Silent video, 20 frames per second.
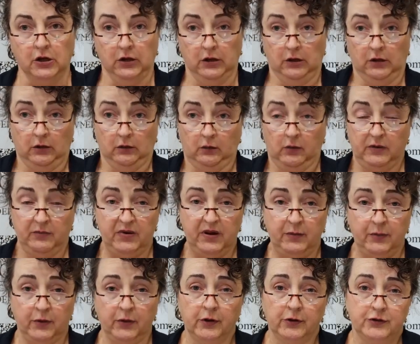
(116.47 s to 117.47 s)
when
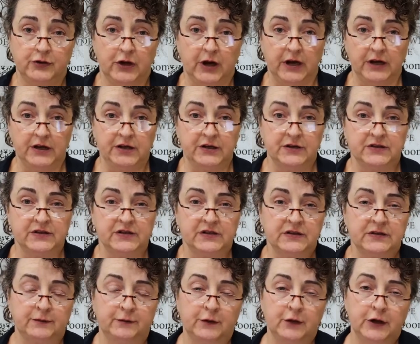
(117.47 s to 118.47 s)
people are trying to use this
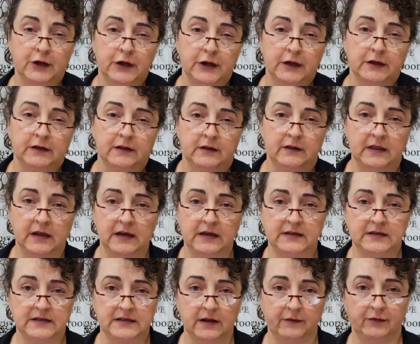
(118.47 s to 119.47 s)
foot, they
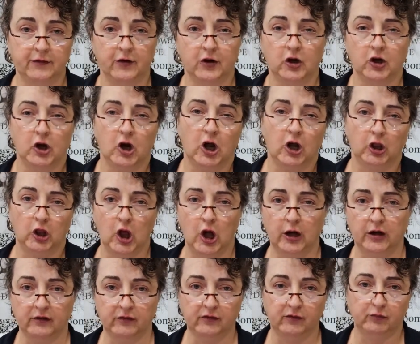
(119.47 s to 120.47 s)
suffer a lot
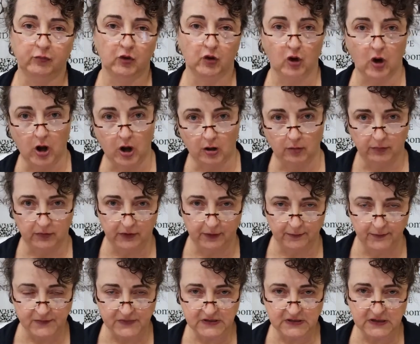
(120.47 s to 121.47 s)
of
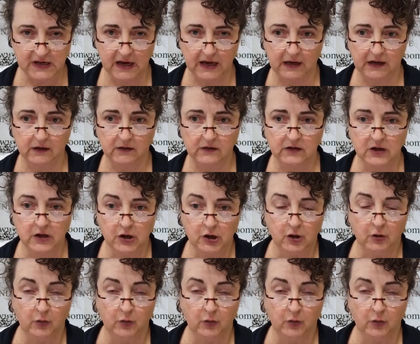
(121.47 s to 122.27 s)
problems. And when